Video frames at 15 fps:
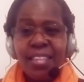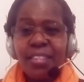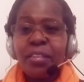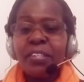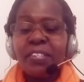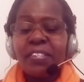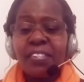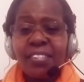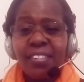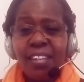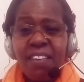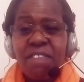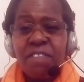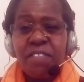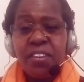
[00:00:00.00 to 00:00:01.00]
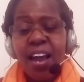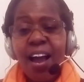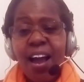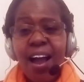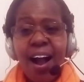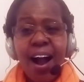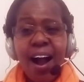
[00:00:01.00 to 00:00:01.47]
The Savior
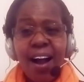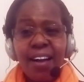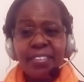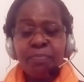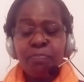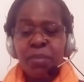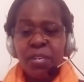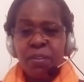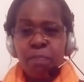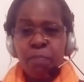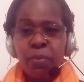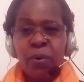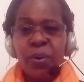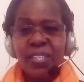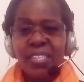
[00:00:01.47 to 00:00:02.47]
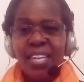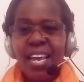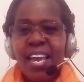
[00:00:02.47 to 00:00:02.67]
had been born.